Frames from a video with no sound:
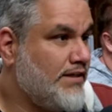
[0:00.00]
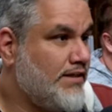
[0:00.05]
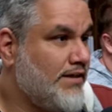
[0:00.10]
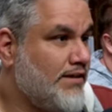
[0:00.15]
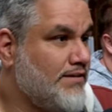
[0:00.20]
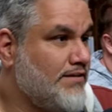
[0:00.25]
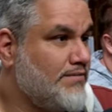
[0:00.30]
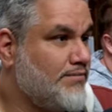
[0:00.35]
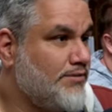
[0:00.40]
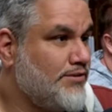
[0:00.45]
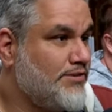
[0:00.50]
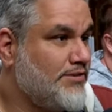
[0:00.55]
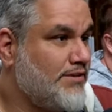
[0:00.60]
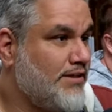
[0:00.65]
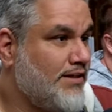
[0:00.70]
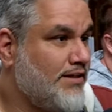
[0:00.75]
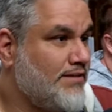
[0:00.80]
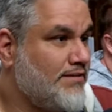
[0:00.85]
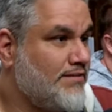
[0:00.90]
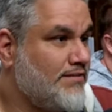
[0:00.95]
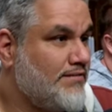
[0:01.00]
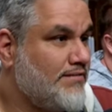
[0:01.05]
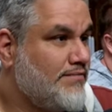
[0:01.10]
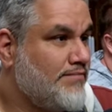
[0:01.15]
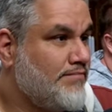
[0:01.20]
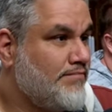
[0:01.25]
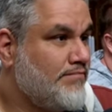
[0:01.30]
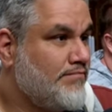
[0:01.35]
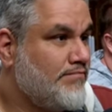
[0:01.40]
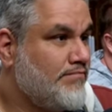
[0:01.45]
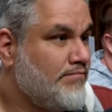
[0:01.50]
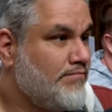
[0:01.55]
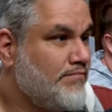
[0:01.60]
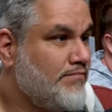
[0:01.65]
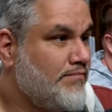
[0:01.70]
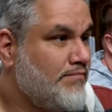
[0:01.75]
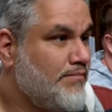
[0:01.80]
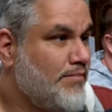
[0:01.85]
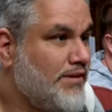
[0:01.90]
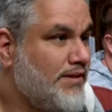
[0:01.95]
does, which is nice.
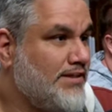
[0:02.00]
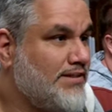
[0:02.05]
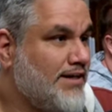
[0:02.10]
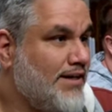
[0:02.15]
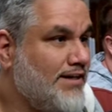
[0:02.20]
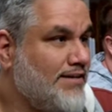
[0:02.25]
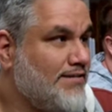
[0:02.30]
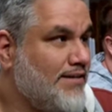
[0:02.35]
But this guy is